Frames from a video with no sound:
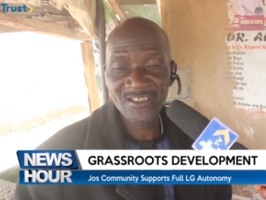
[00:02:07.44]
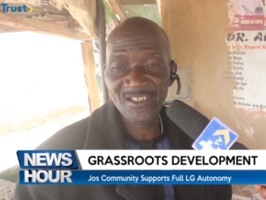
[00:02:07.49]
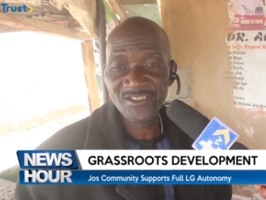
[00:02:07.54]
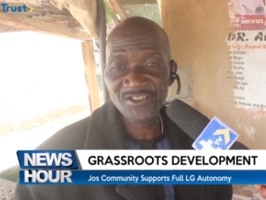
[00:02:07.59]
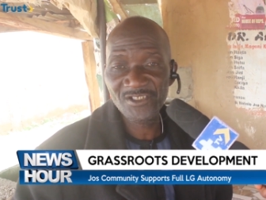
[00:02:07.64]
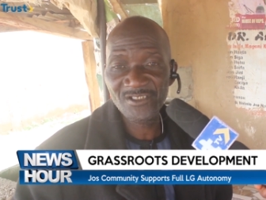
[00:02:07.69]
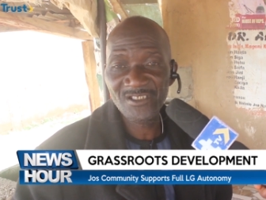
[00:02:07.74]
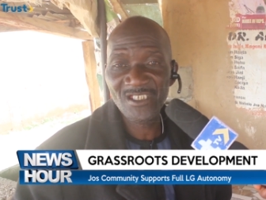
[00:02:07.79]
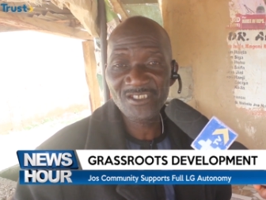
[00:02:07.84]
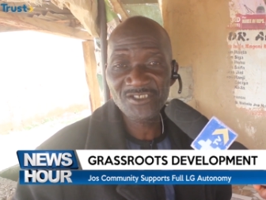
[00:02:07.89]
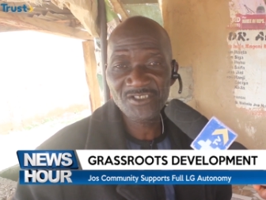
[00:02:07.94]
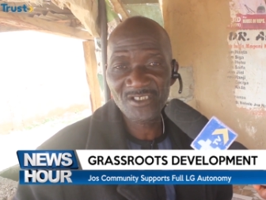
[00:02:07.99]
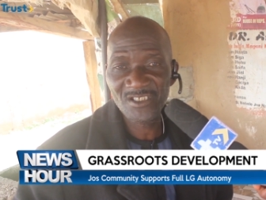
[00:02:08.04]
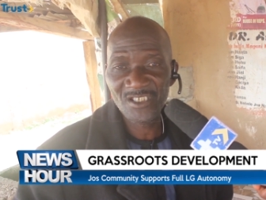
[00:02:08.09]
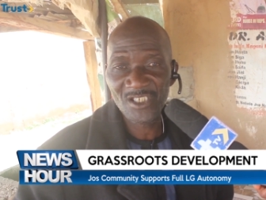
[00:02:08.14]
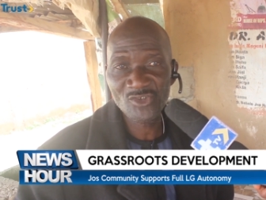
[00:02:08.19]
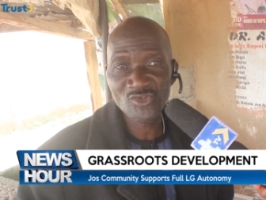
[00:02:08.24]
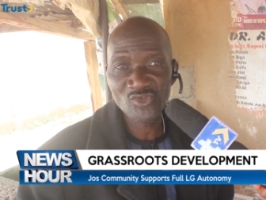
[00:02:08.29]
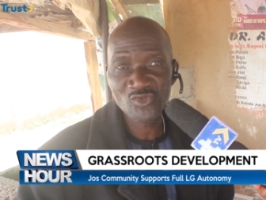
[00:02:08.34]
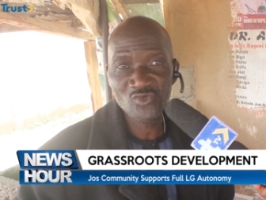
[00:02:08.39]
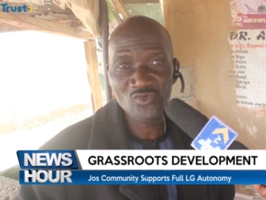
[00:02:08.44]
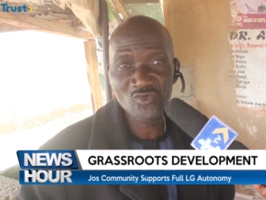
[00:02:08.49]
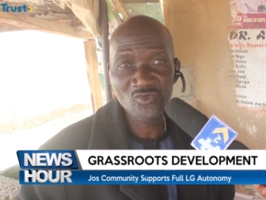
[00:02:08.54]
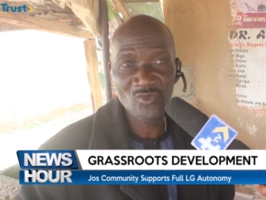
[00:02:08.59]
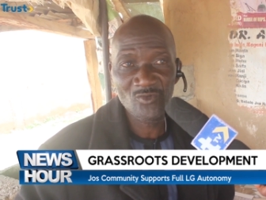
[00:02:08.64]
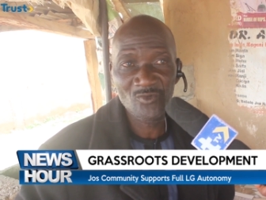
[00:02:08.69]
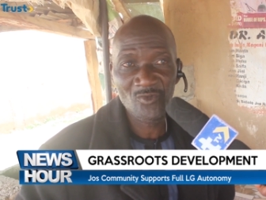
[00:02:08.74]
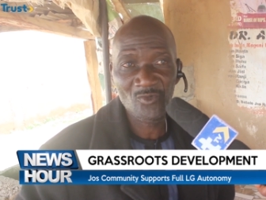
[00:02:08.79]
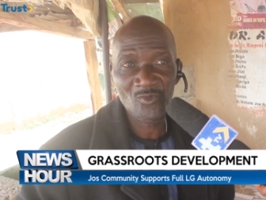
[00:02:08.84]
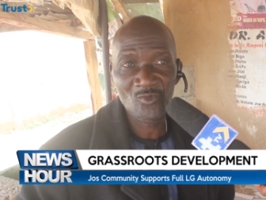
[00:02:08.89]
there was full local
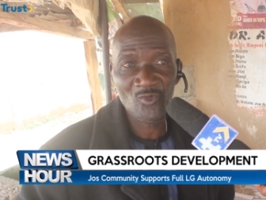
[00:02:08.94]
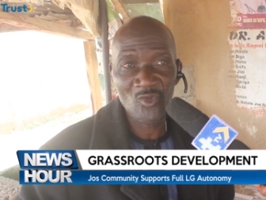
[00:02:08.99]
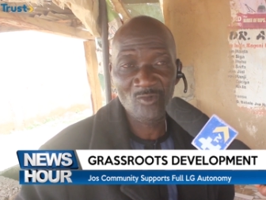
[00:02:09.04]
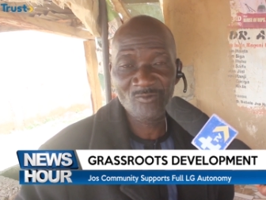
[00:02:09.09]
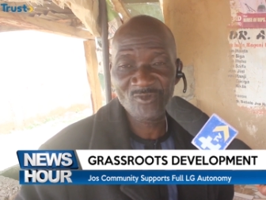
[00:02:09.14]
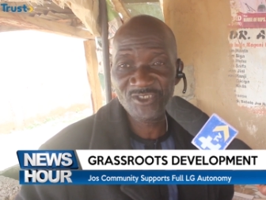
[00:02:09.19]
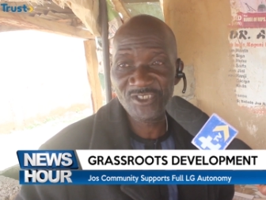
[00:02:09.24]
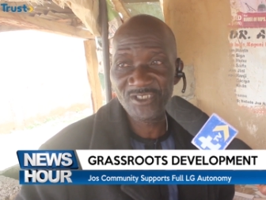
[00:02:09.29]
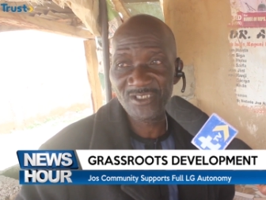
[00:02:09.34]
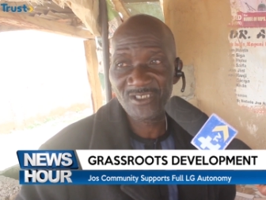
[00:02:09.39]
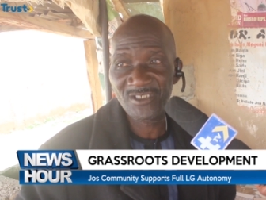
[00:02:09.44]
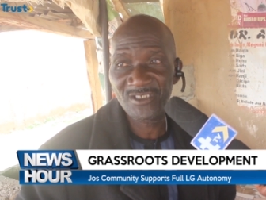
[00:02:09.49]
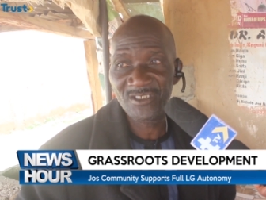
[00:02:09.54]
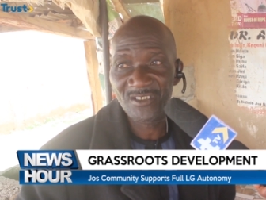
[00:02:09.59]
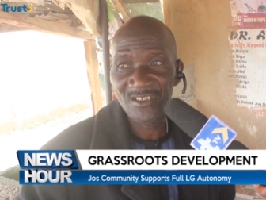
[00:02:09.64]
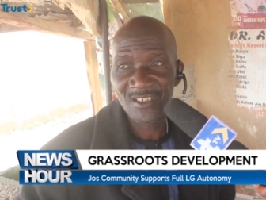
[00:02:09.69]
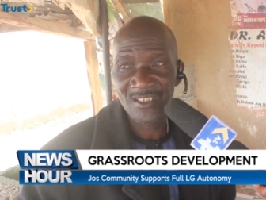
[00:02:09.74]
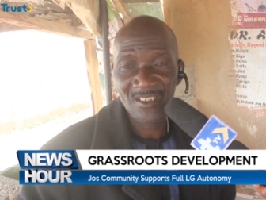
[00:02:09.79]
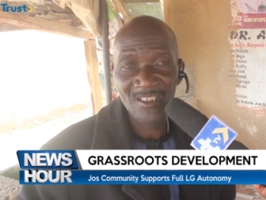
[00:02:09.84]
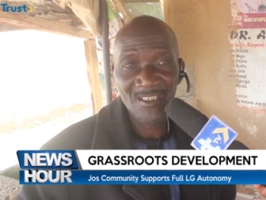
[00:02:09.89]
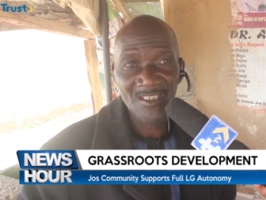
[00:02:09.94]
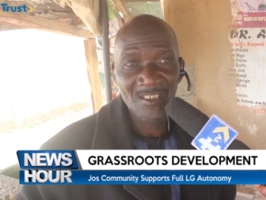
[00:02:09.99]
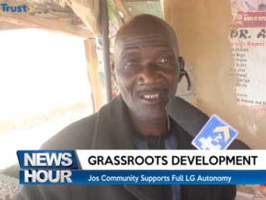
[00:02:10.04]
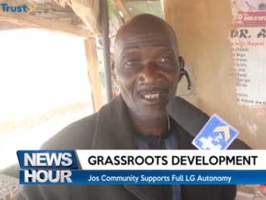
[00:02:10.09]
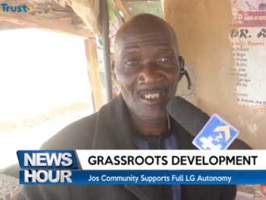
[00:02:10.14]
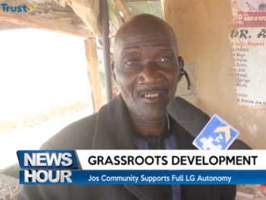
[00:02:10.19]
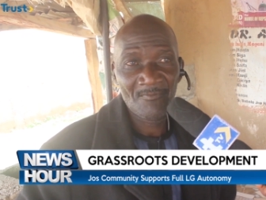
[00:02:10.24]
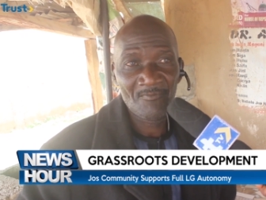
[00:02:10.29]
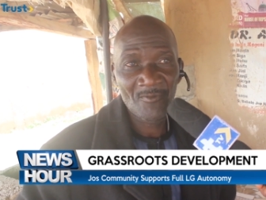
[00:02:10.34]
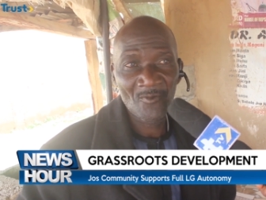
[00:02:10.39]
government autonomy some years
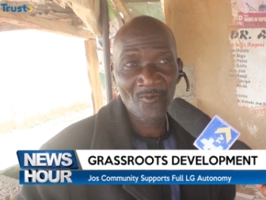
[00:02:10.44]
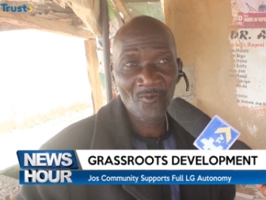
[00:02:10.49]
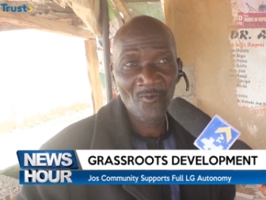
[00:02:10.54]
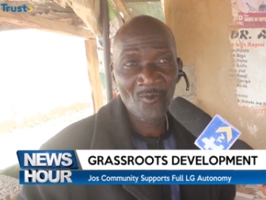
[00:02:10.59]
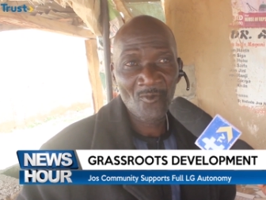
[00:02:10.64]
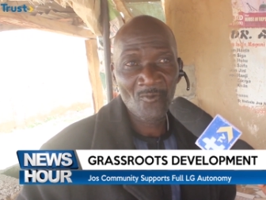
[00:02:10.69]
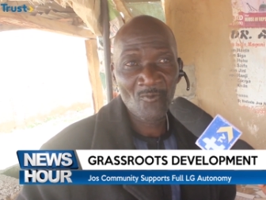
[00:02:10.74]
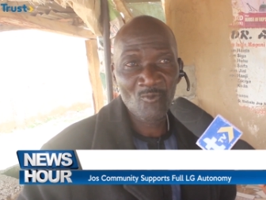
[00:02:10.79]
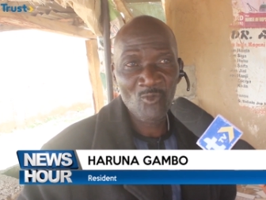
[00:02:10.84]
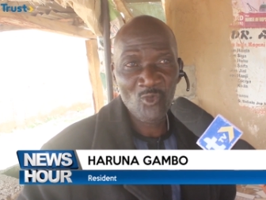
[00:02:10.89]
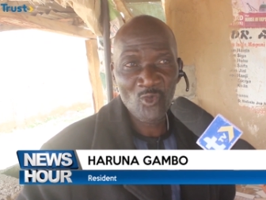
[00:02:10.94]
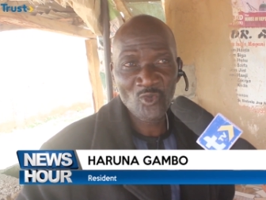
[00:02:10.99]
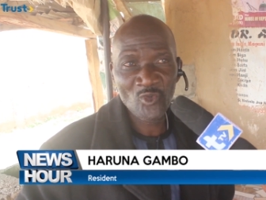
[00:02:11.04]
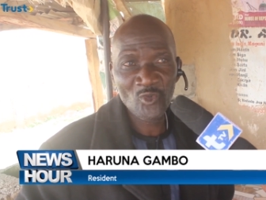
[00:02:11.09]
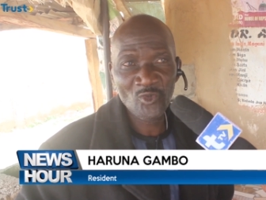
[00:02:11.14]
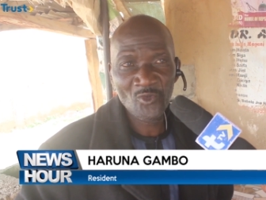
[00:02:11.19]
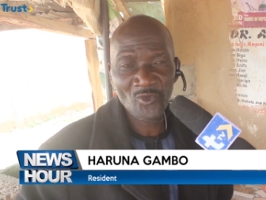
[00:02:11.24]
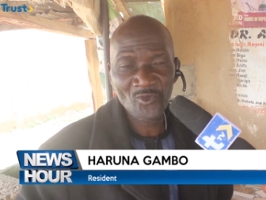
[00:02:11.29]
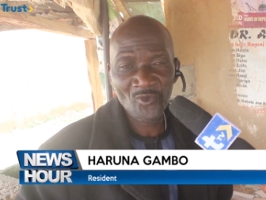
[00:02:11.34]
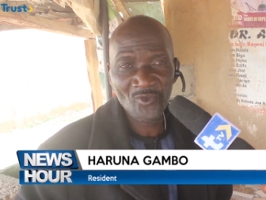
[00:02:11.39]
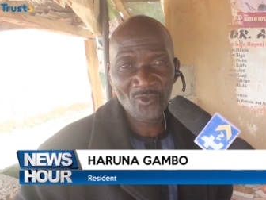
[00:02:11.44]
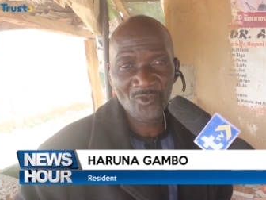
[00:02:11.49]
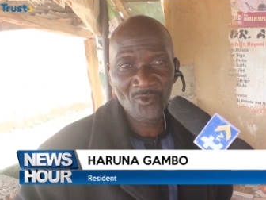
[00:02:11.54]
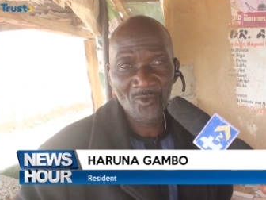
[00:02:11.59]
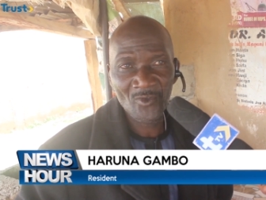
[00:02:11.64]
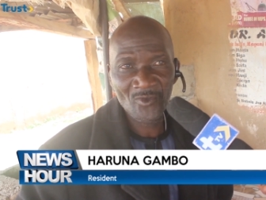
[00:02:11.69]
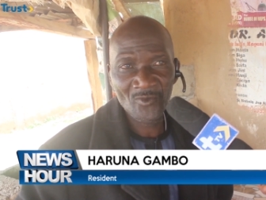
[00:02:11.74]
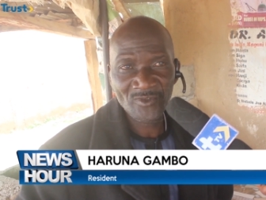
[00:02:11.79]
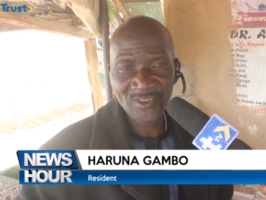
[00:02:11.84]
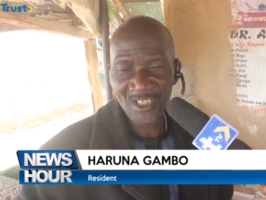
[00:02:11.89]
ago, we used to
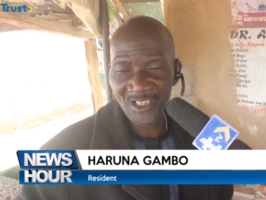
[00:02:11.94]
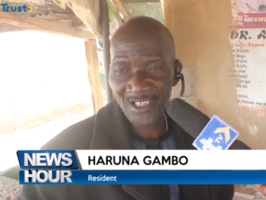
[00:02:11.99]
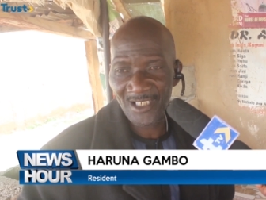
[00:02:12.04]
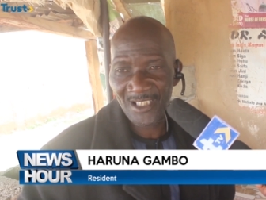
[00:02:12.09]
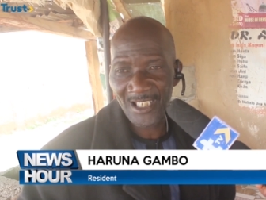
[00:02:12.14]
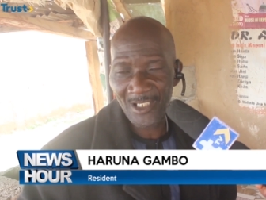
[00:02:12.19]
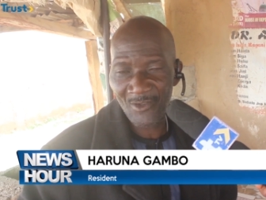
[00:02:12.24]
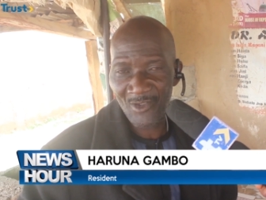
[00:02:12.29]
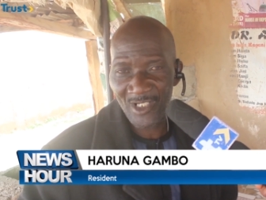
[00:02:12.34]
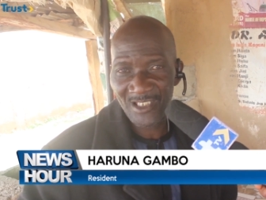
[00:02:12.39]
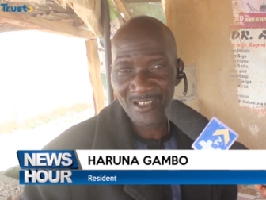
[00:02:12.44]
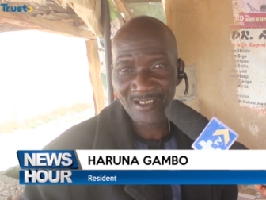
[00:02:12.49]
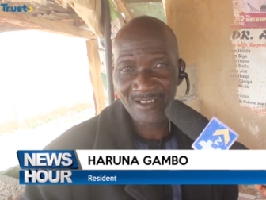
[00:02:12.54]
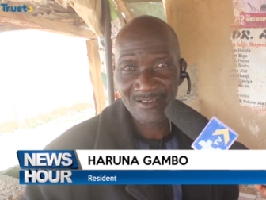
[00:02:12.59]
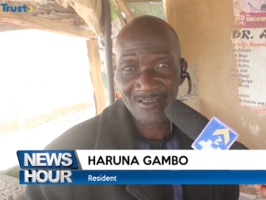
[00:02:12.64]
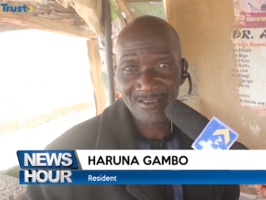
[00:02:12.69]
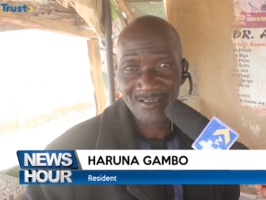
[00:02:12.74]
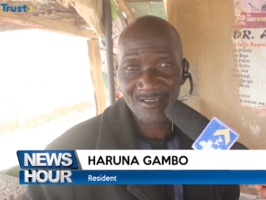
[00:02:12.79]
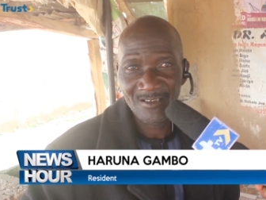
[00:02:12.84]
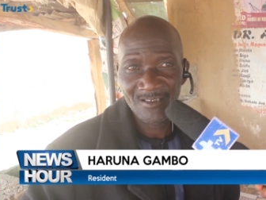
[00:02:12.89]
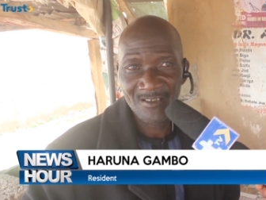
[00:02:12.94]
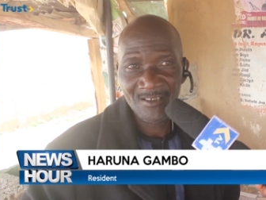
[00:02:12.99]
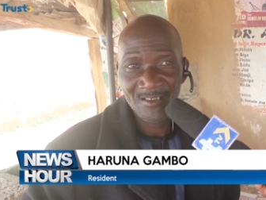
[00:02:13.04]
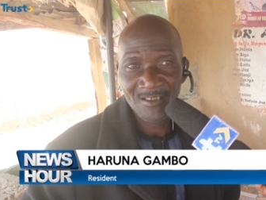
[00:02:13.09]
enjoy a lot of things.